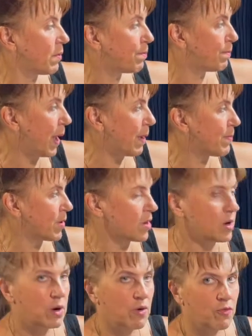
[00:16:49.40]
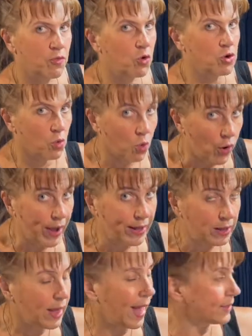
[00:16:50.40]
paper for
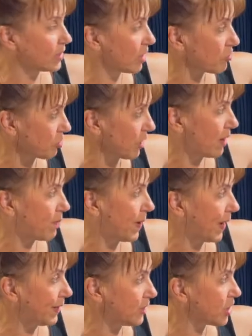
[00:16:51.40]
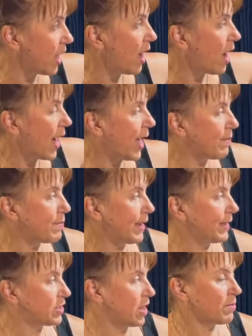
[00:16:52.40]
oil and acrylic paint. I
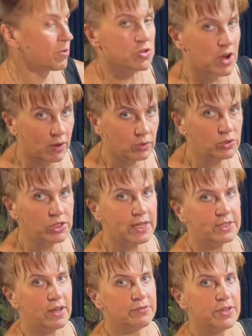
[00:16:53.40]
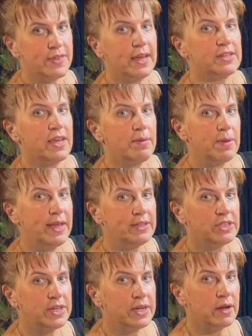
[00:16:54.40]
made a ground, and after that I made
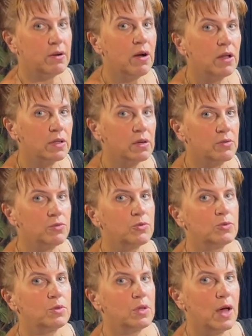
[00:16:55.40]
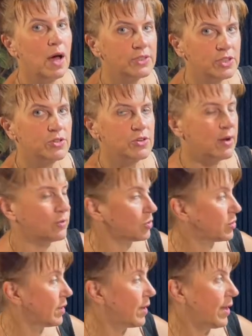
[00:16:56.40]
a colorful
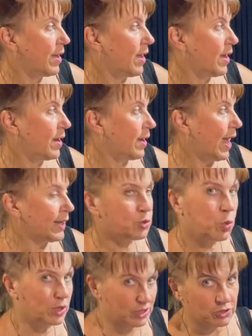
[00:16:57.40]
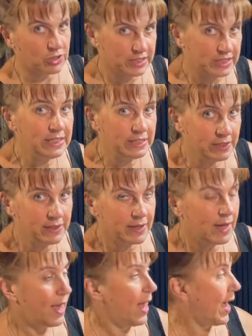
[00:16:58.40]
underground and watered it,
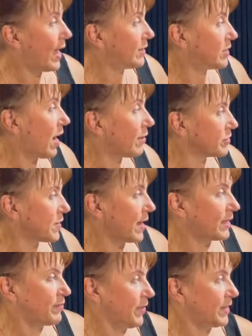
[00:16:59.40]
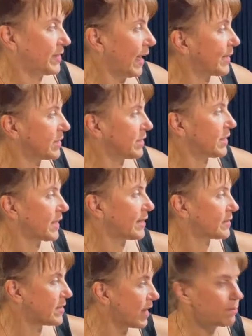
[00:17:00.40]
and after that fixated it
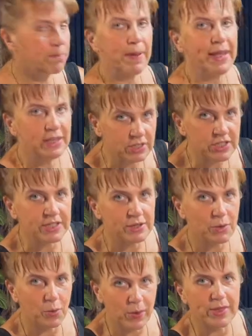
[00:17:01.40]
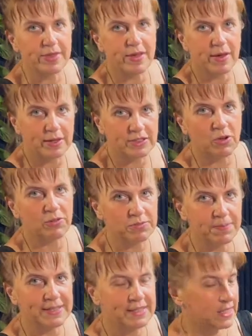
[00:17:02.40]
and then painted with soft
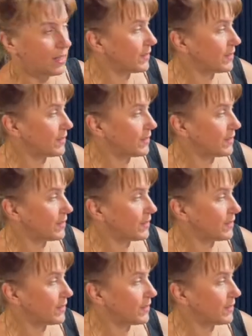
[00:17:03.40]
pastel.